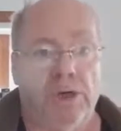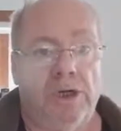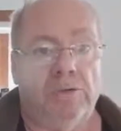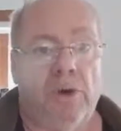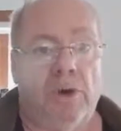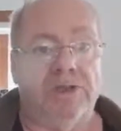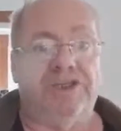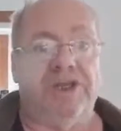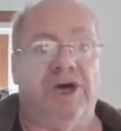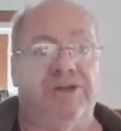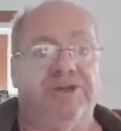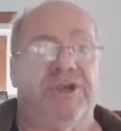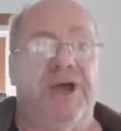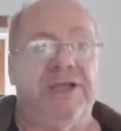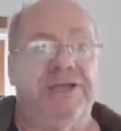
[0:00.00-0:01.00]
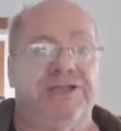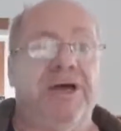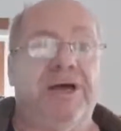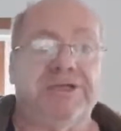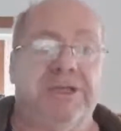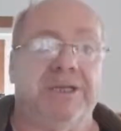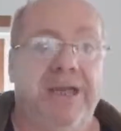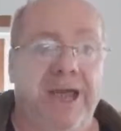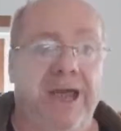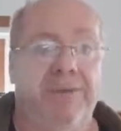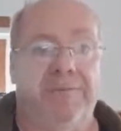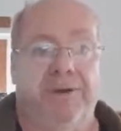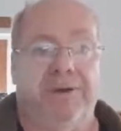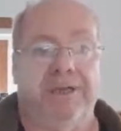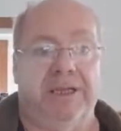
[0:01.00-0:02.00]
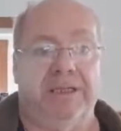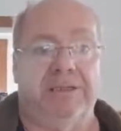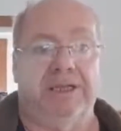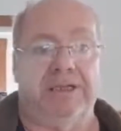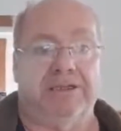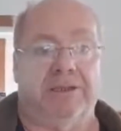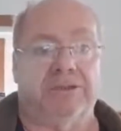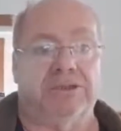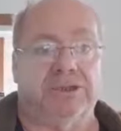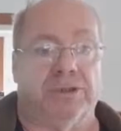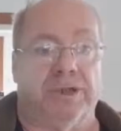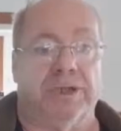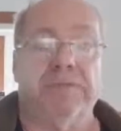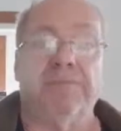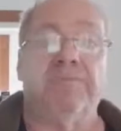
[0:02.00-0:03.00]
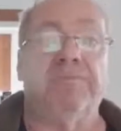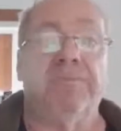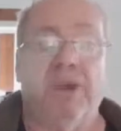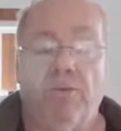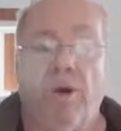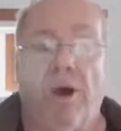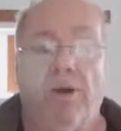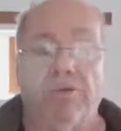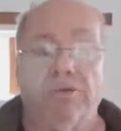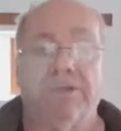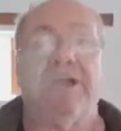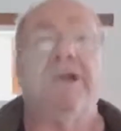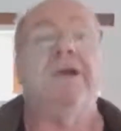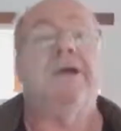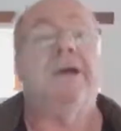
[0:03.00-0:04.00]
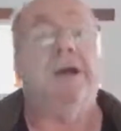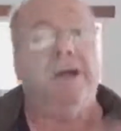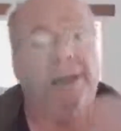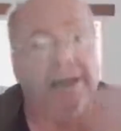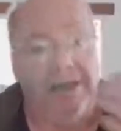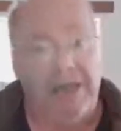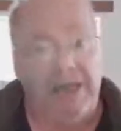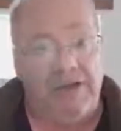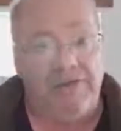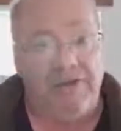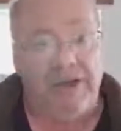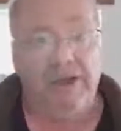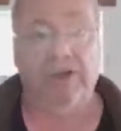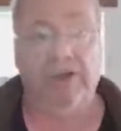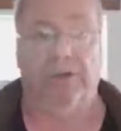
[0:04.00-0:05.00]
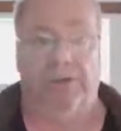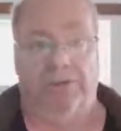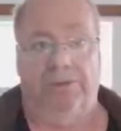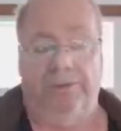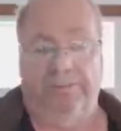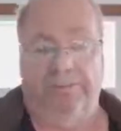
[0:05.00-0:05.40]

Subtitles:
what does and doesn't happen in this country, whilst leaving you